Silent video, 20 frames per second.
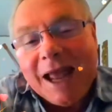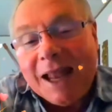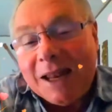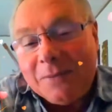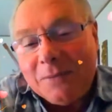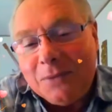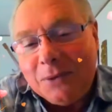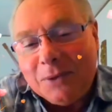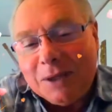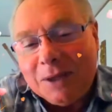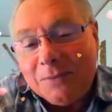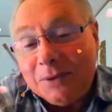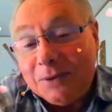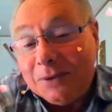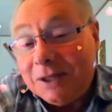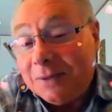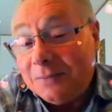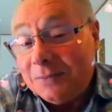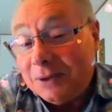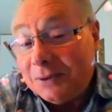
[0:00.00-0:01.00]
I love you, love
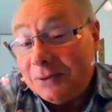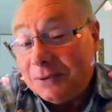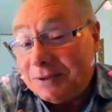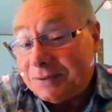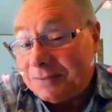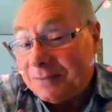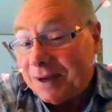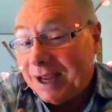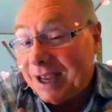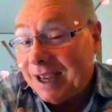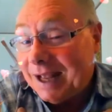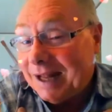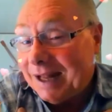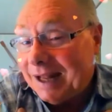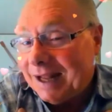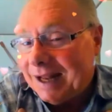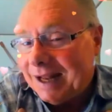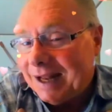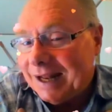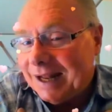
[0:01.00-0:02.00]
you, love you.
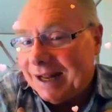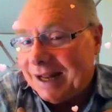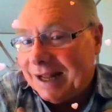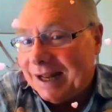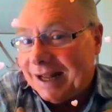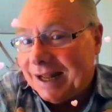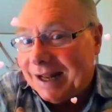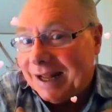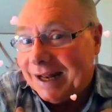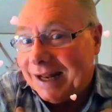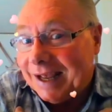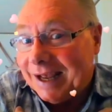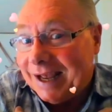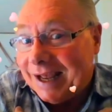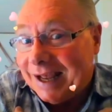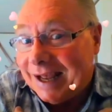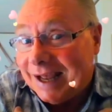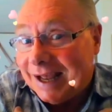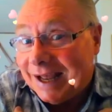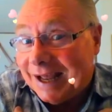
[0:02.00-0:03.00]
Smile, la la la la la la
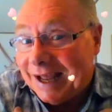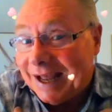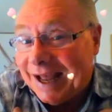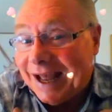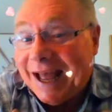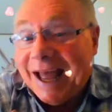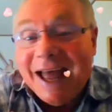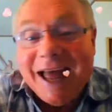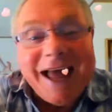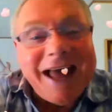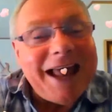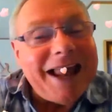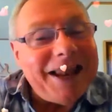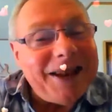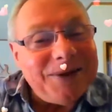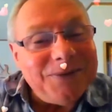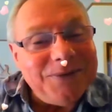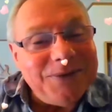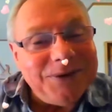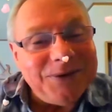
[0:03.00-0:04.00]
la. I
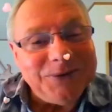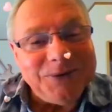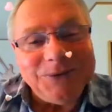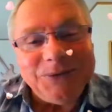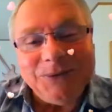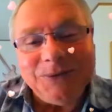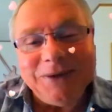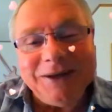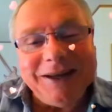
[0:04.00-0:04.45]
love you.